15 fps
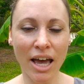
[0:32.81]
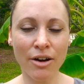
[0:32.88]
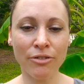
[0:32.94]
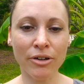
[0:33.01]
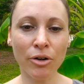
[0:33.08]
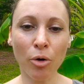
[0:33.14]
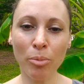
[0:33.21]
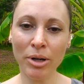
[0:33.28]

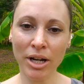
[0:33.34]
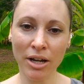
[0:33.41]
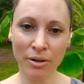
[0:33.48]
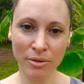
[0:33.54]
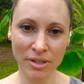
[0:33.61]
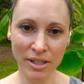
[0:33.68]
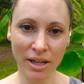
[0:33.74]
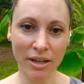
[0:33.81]
Every open
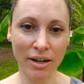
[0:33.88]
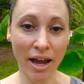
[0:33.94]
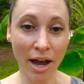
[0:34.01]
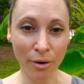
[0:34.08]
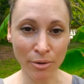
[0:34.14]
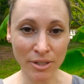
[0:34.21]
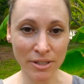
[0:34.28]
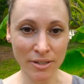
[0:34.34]
house and
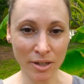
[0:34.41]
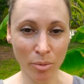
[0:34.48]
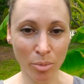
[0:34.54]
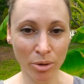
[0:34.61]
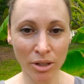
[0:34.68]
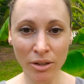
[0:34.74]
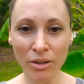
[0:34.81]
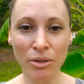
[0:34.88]
house is
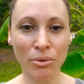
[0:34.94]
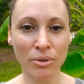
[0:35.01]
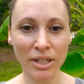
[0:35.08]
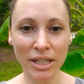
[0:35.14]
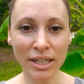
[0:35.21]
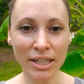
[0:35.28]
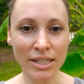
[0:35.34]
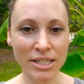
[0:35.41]
completely
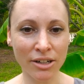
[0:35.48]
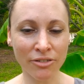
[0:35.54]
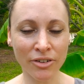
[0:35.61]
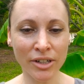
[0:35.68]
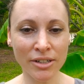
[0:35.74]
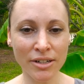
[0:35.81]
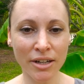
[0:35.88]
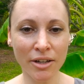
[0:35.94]
unique and
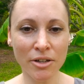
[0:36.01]
different,